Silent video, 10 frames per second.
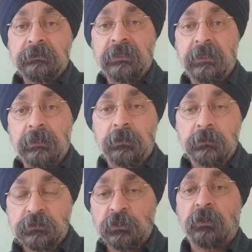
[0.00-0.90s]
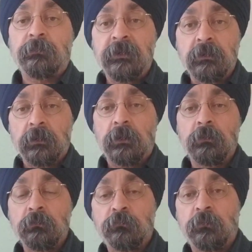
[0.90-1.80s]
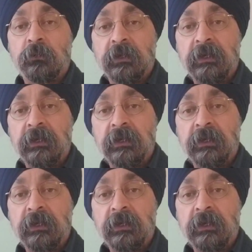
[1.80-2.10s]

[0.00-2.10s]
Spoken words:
the shopping around for a